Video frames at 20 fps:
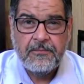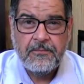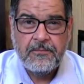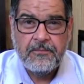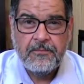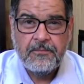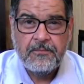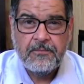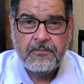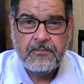
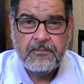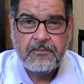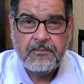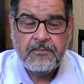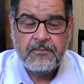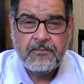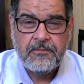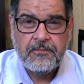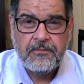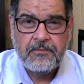
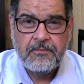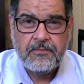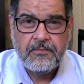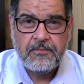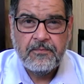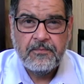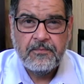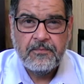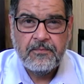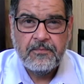
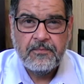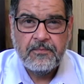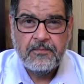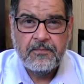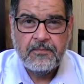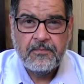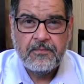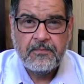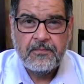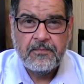
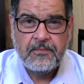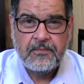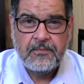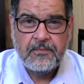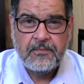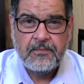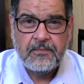(silence)